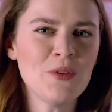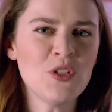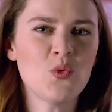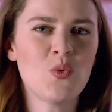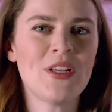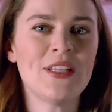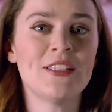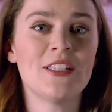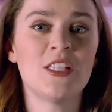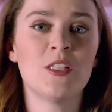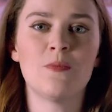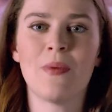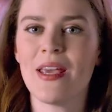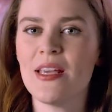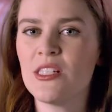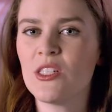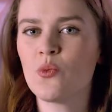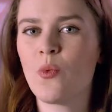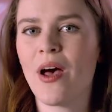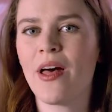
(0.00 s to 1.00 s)
between
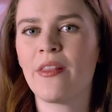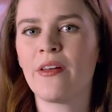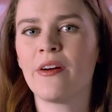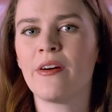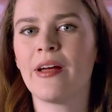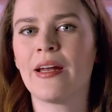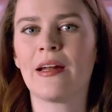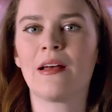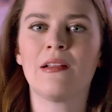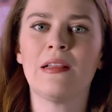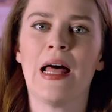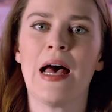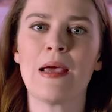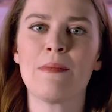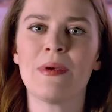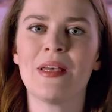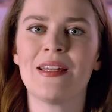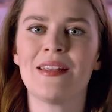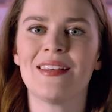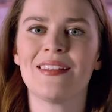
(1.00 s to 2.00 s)
space weather and
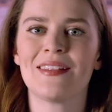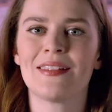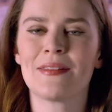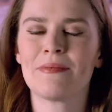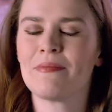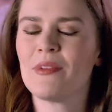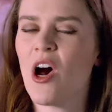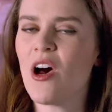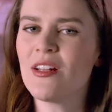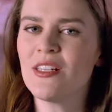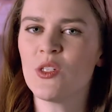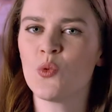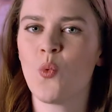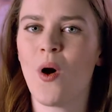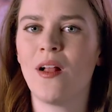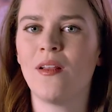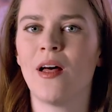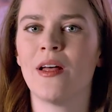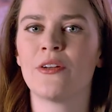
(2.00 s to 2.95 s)
climate is not as well